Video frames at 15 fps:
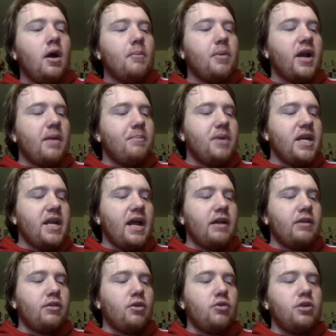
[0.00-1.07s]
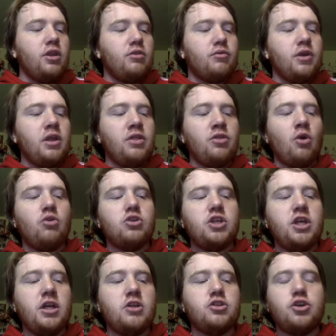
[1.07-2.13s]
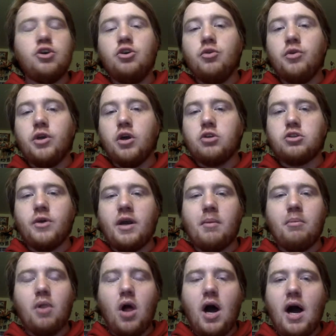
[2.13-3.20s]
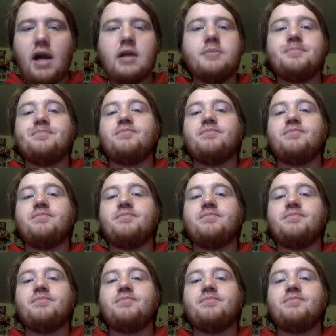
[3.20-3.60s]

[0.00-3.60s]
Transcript: But Embiid at 33, 13, and 2. He also had a block